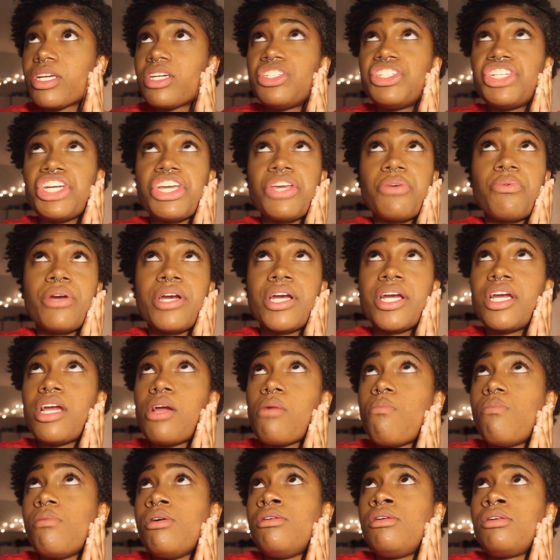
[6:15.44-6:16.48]

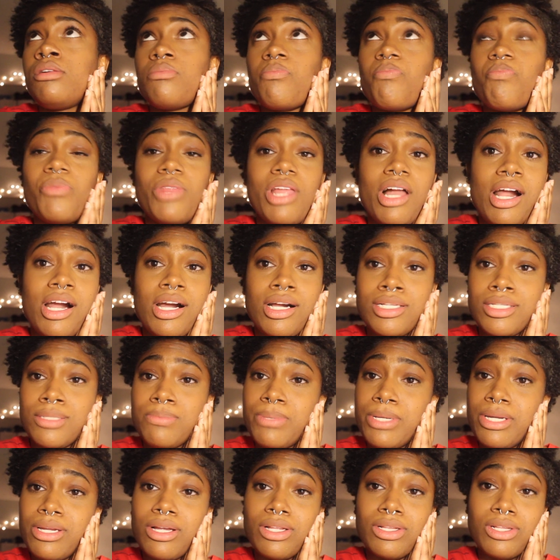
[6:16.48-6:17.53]
January has
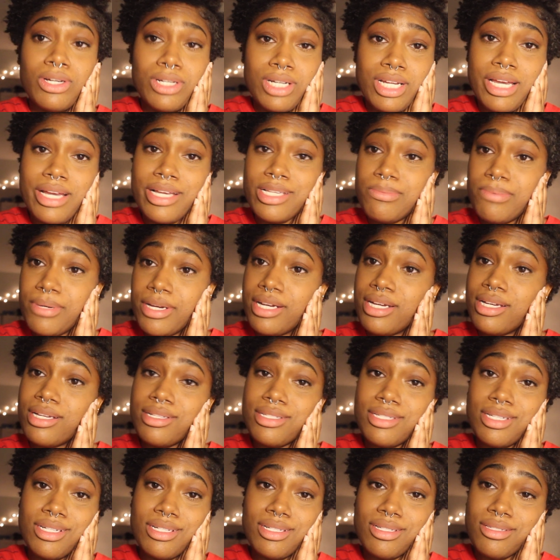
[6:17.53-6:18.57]
been a learning
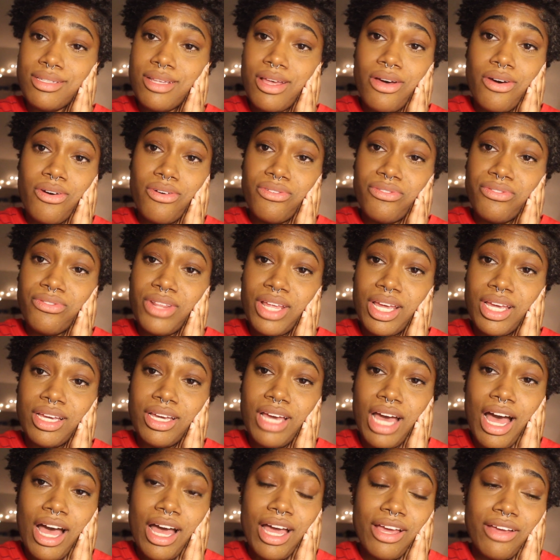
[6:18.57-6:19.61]
experience in itself.
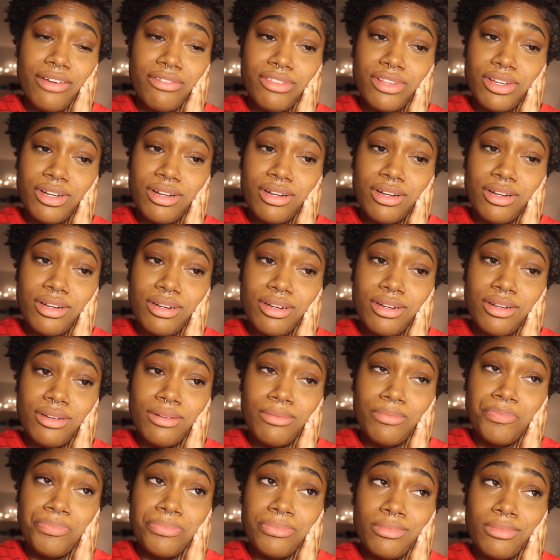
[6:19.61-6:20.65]
Like, I have learned
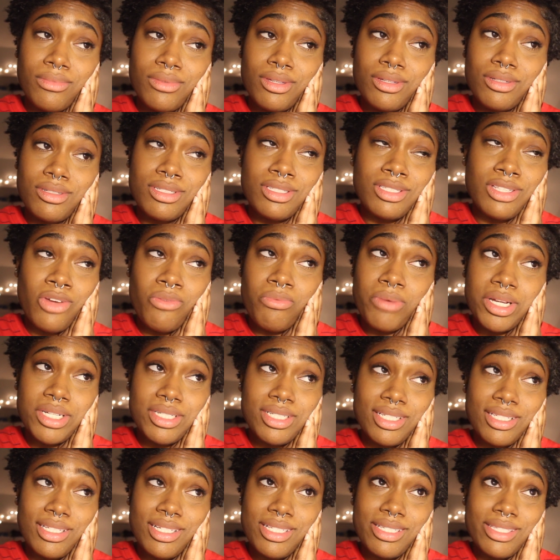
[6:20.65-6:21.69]
so
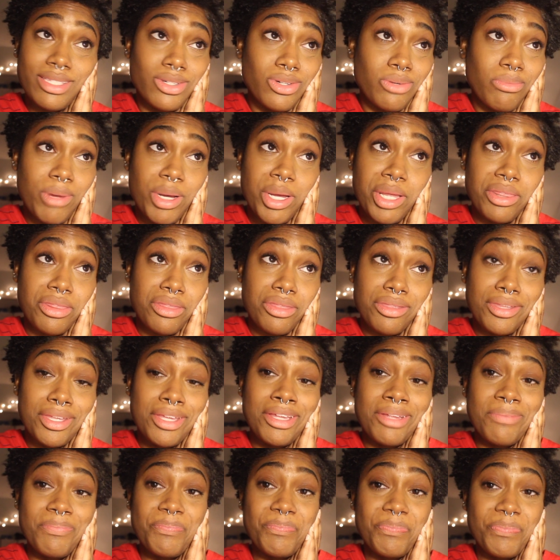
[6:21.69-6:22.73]
much in this little month.
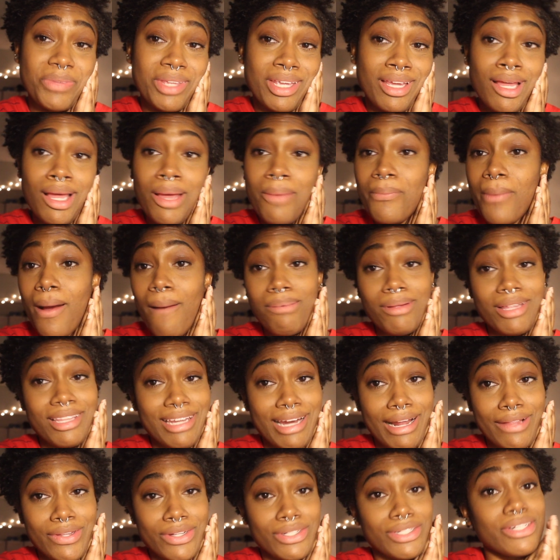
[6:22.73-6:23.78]
Probably than
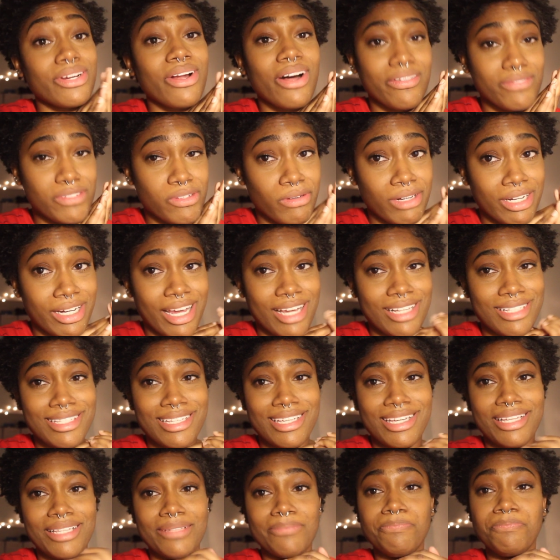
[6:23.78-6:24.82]
I learned in all of twenty
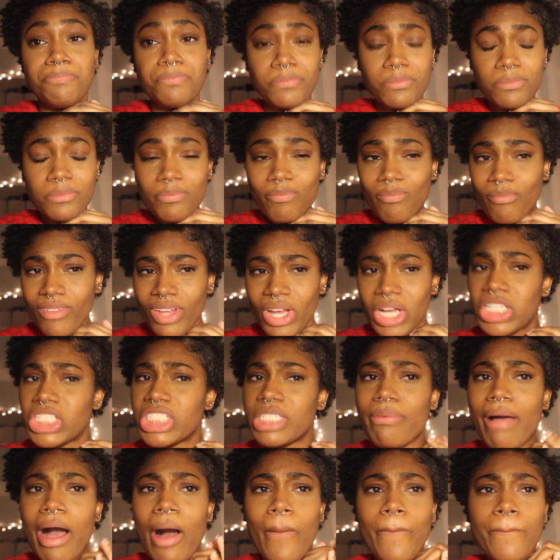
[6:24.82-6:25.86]
nineteen. Just
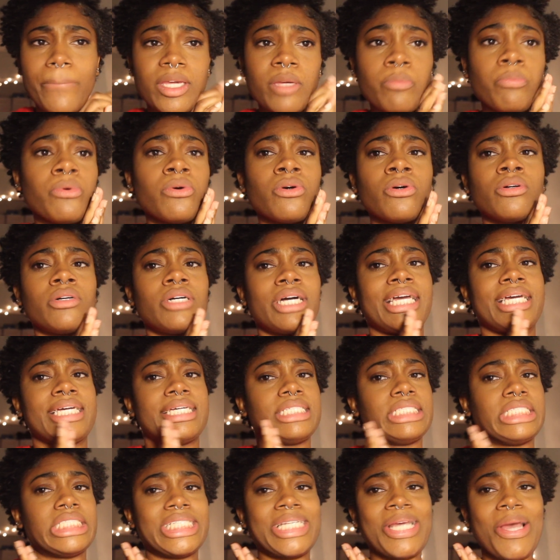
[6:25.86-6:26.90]
about people
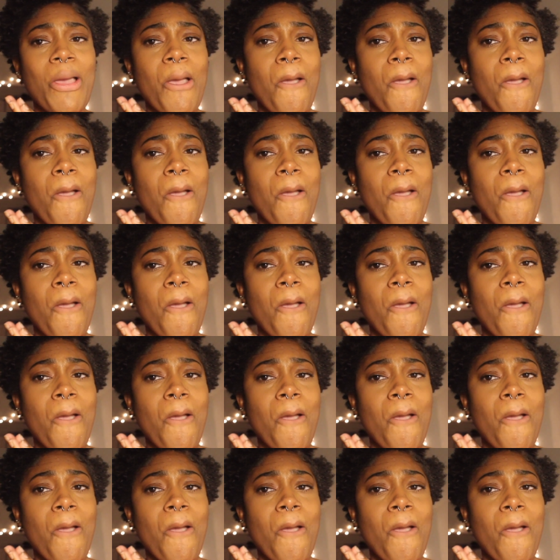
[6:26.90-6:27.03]
and,